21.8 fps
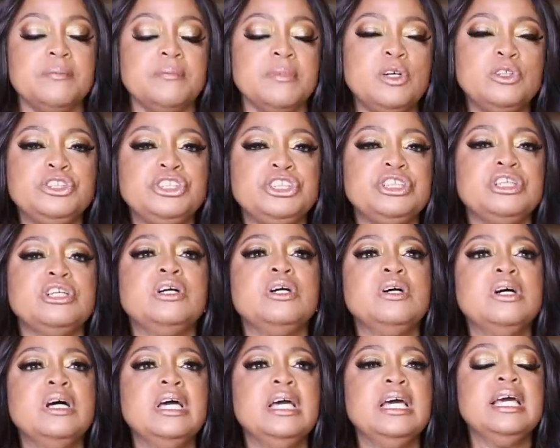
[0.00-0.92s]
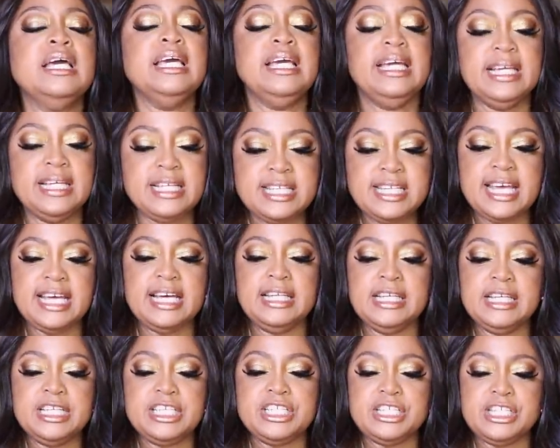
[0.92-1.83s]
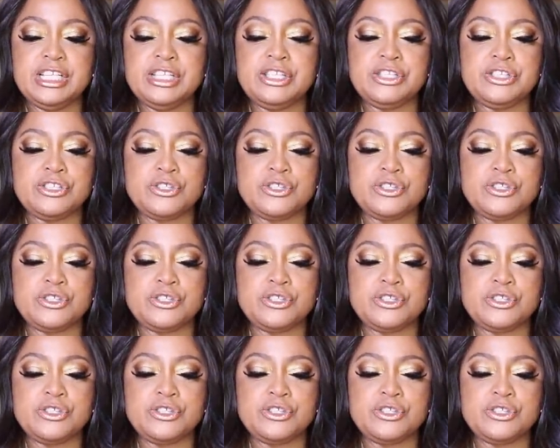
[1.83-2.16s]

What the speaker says: Emotional intelligence,